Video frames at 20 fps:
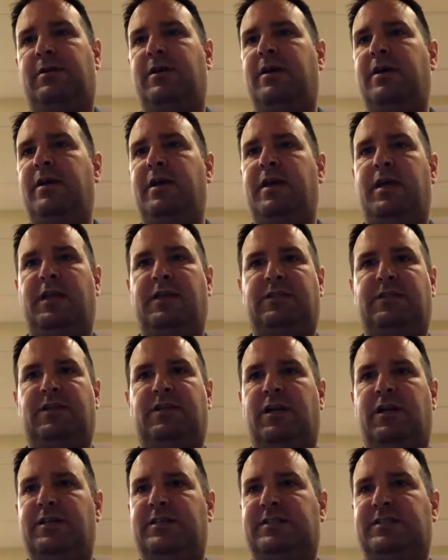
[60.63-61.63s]
He's going to
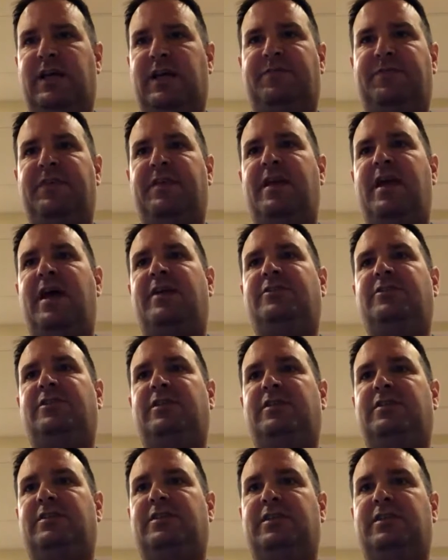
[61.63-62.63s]
set the edge. He's
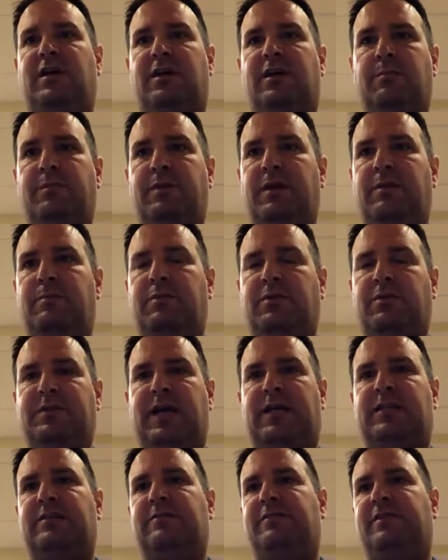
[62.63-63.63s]
going to be protective
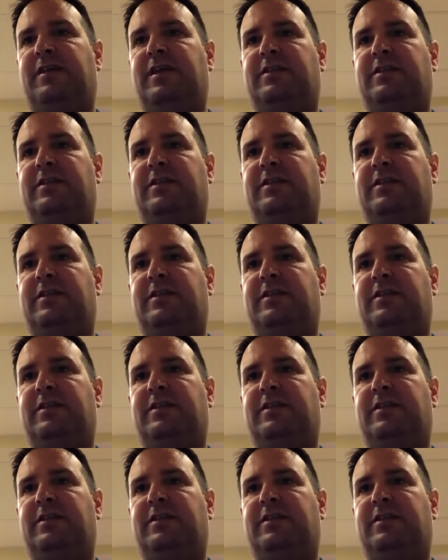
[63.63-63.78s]
against the